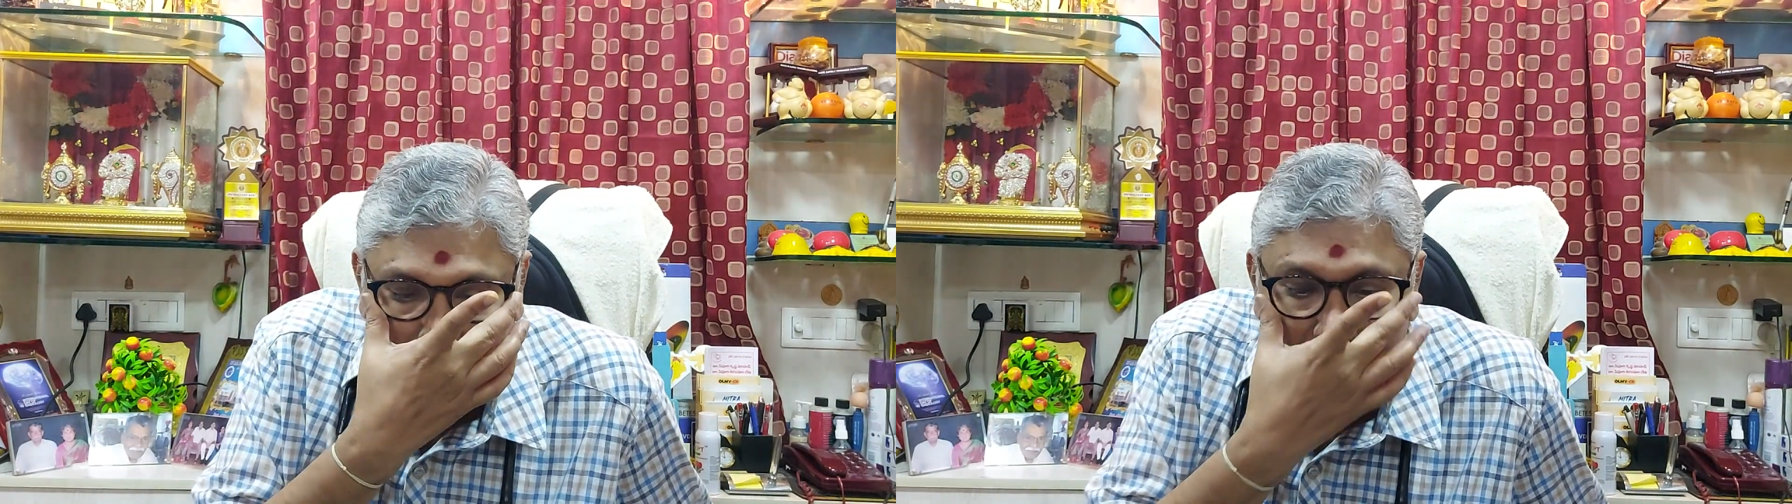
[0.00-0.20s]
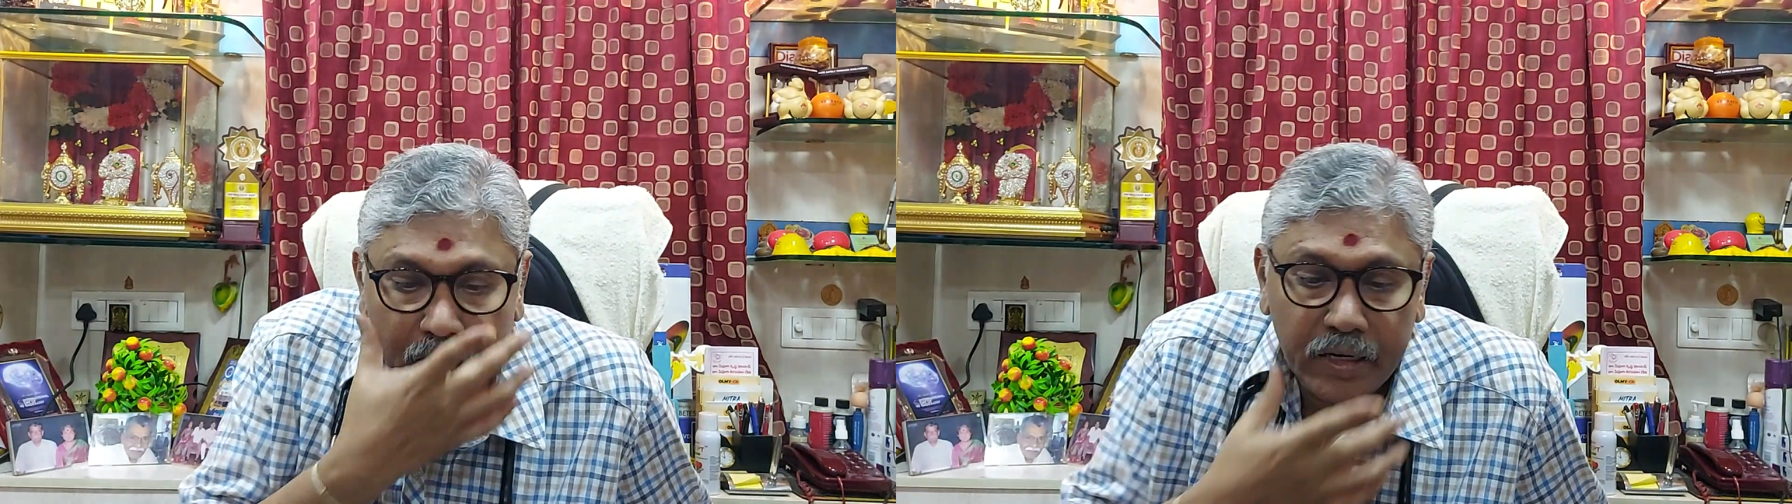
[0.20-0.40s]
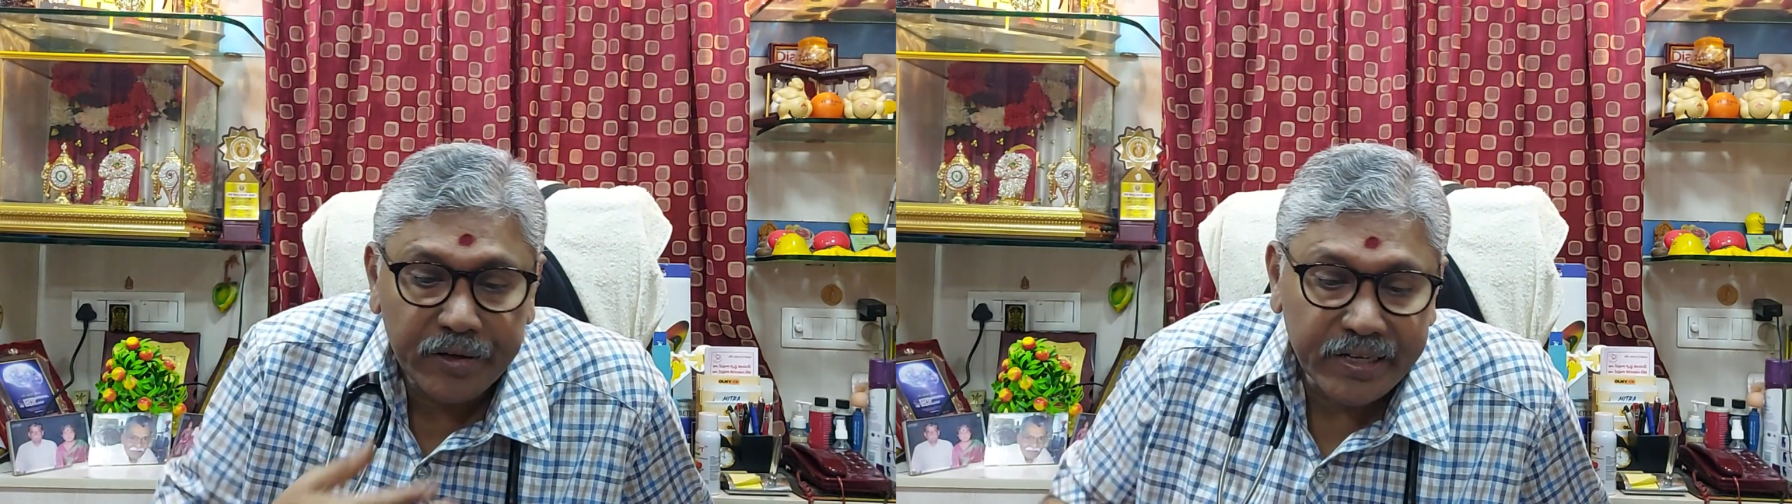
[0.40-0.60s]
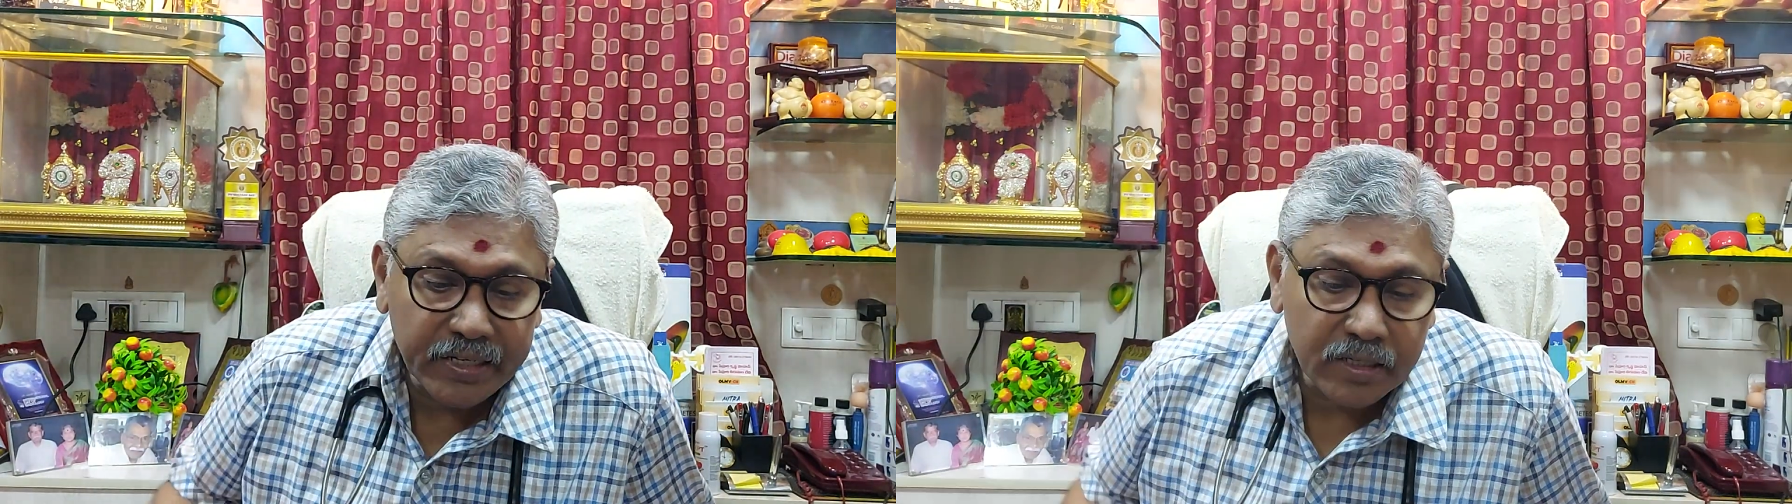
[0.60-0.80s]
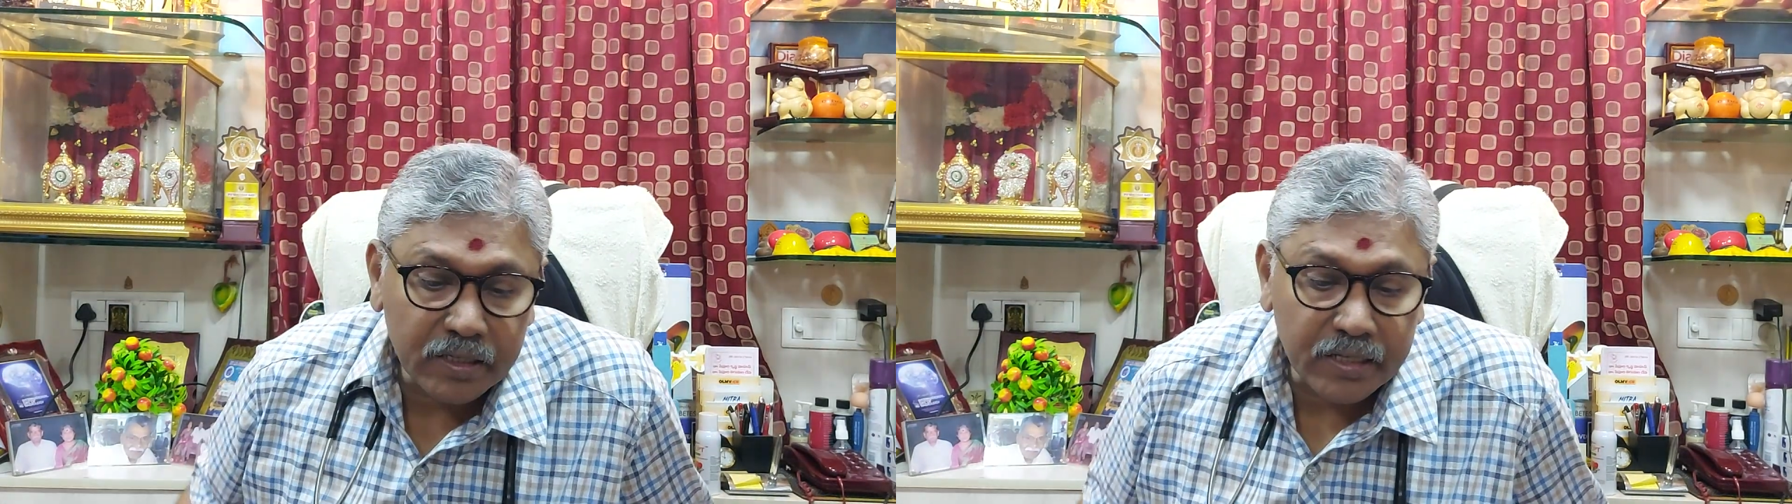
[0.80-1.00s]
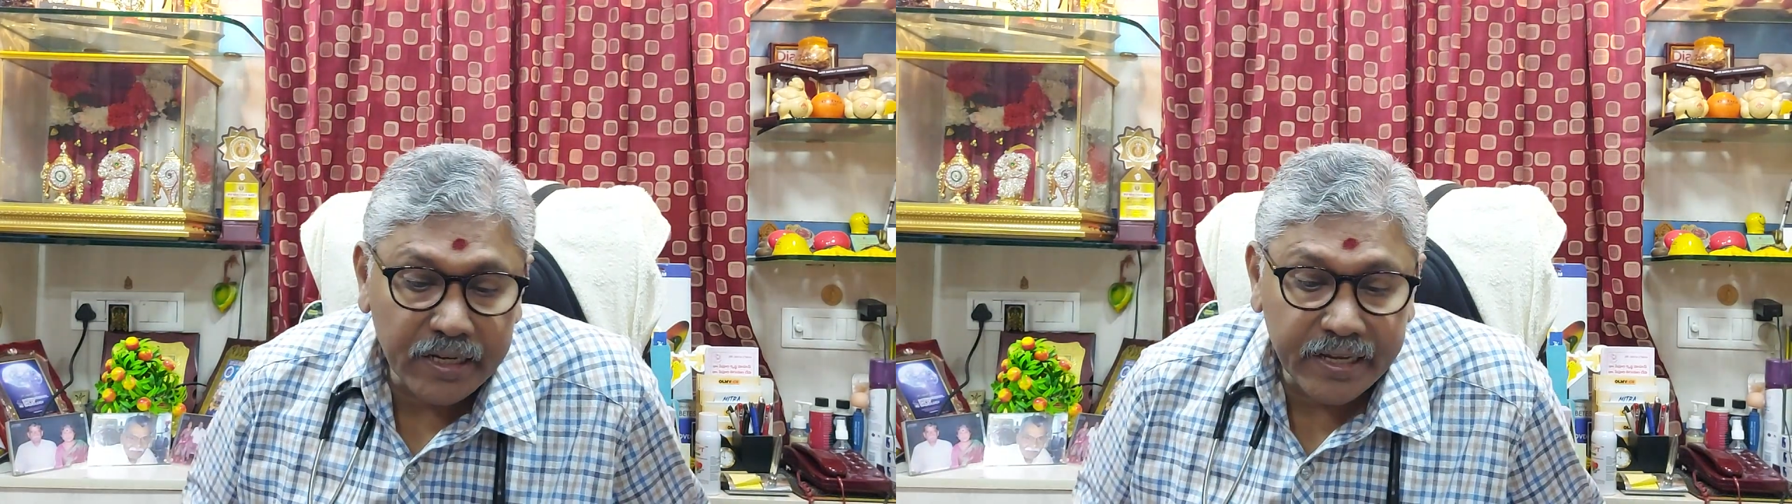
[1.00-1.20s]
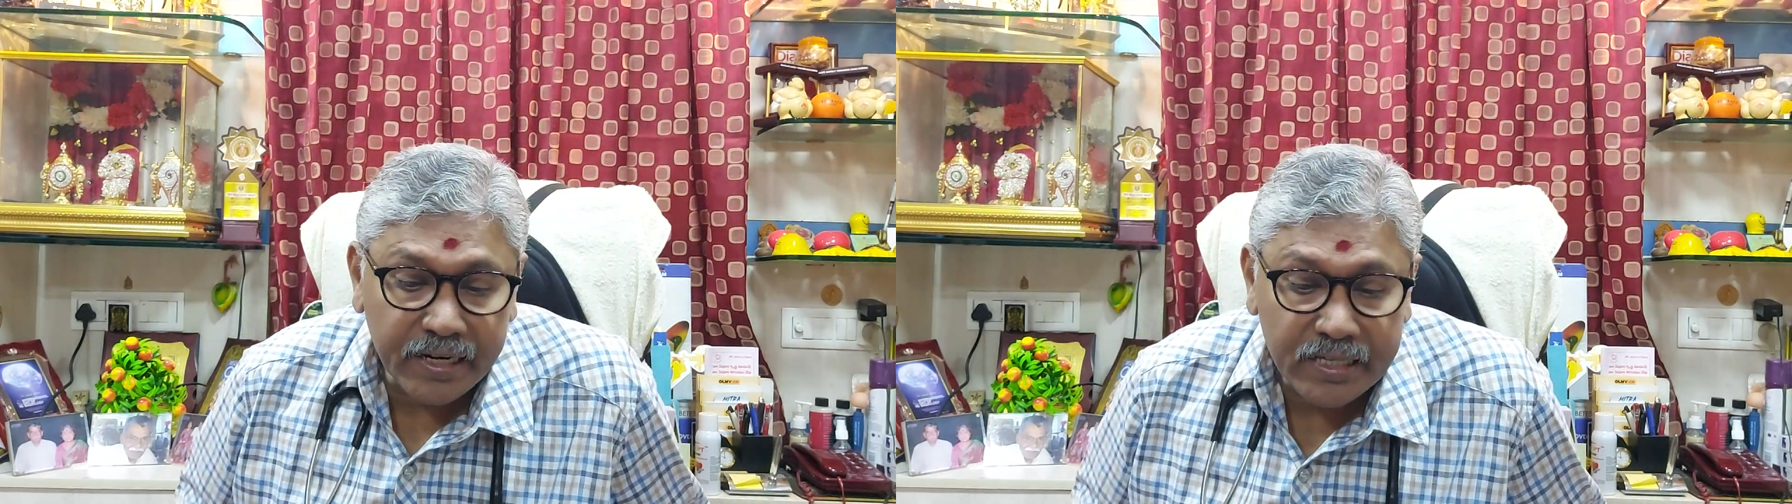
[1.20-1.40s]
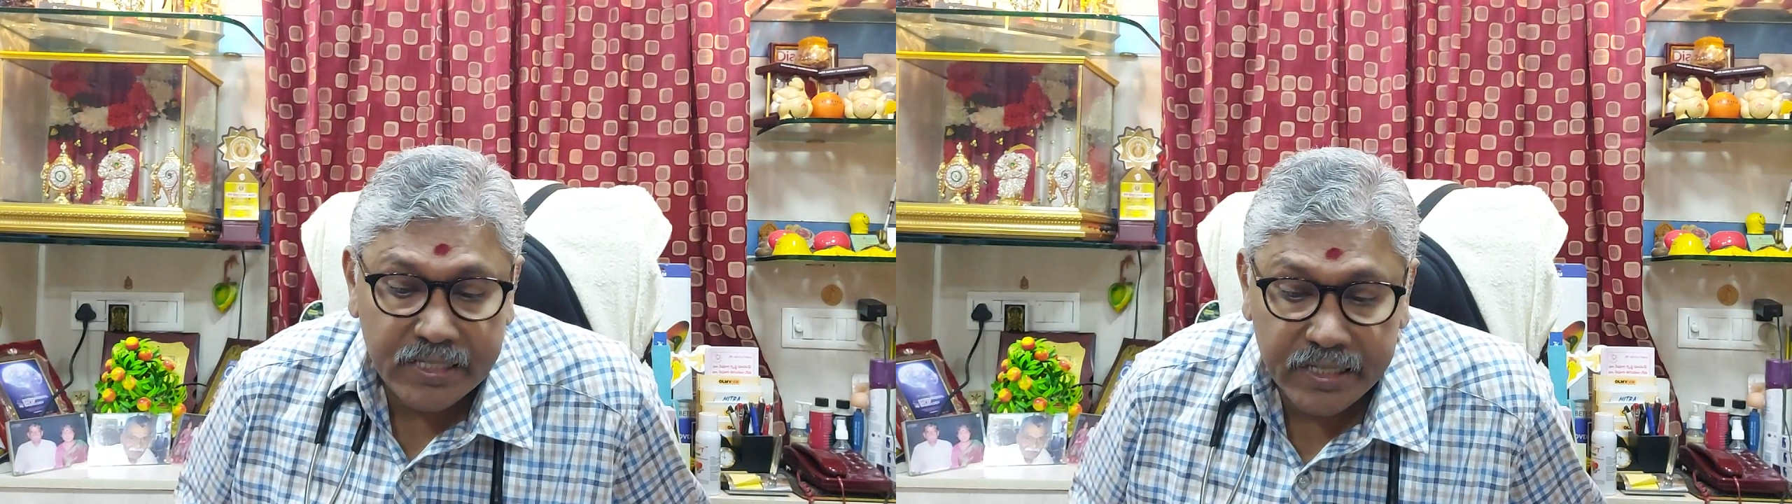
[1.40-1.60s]
And you can
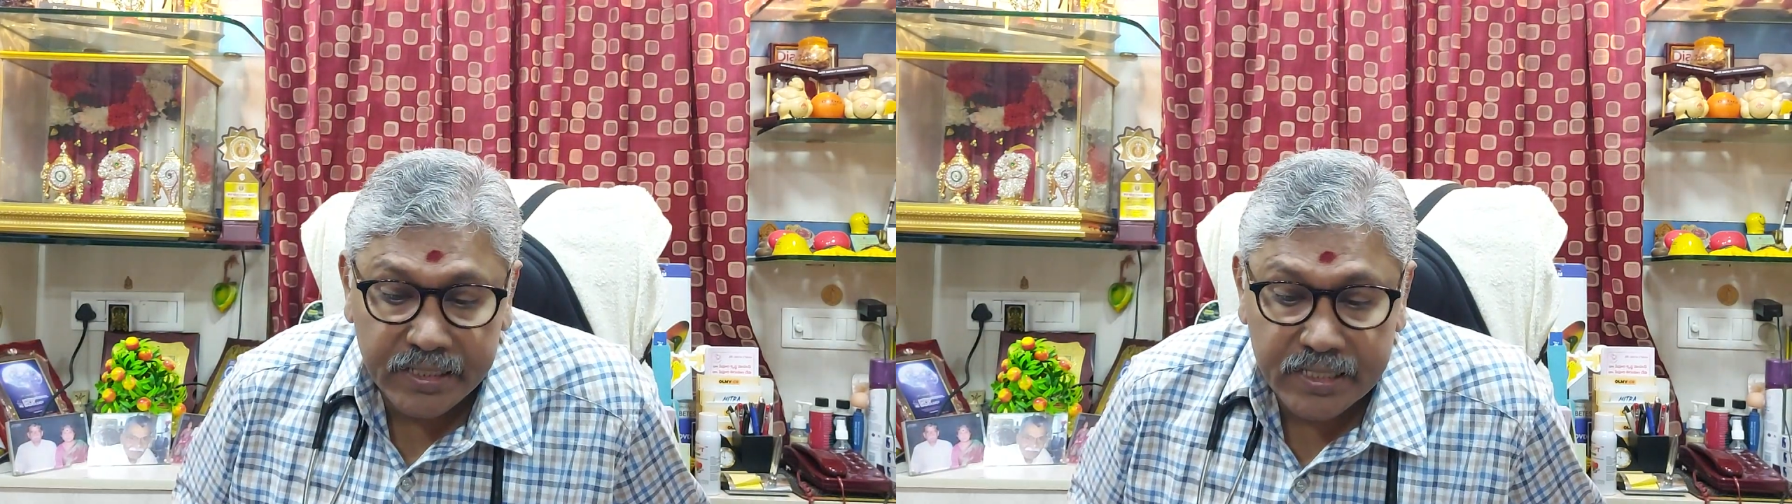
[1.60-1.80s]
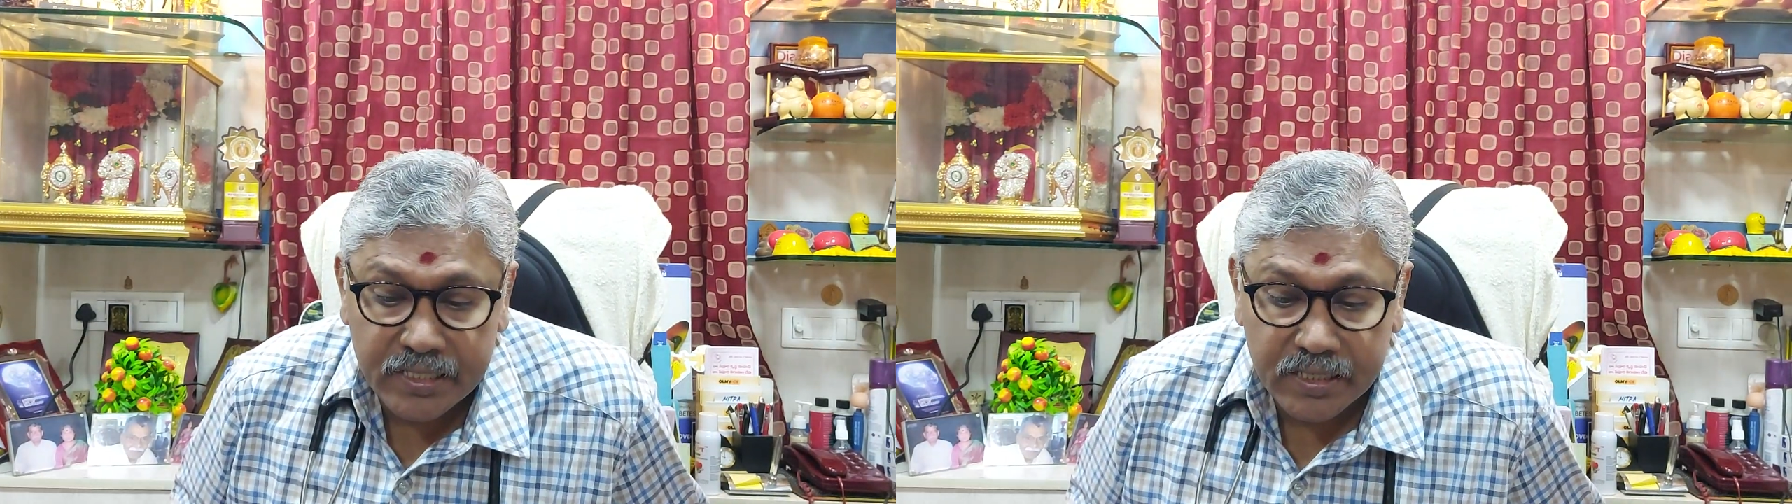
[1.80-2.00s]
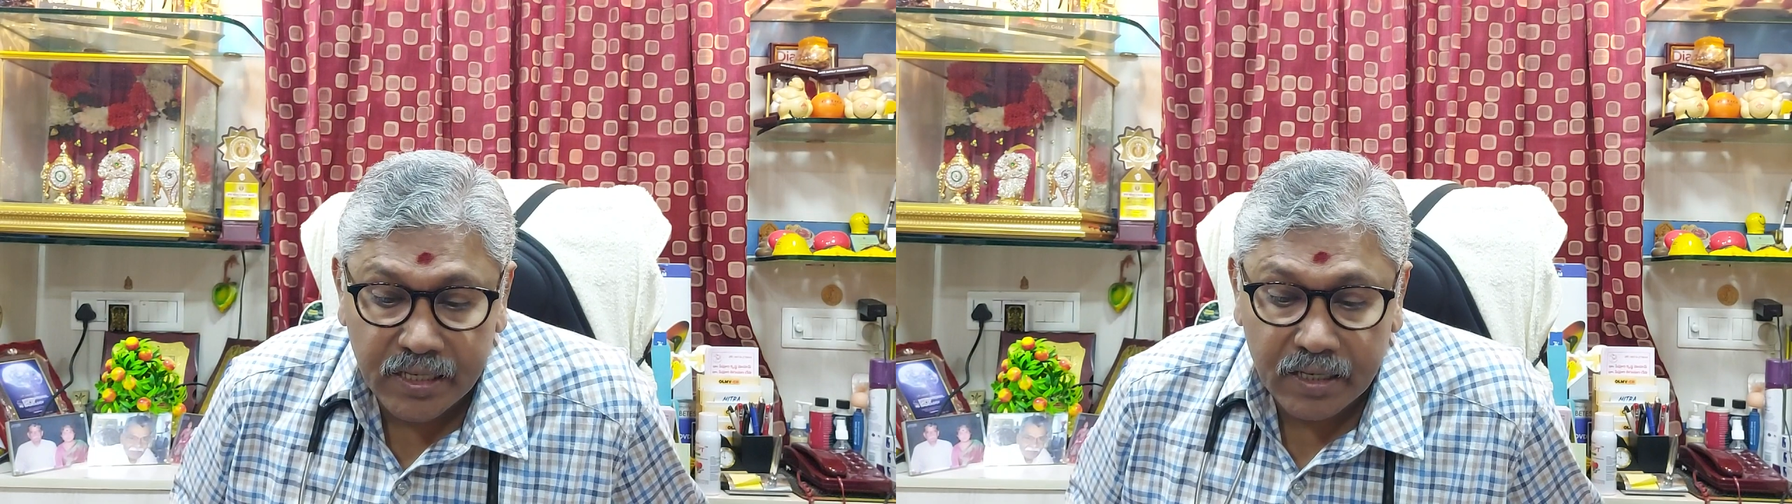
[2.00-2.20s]
clearly see this,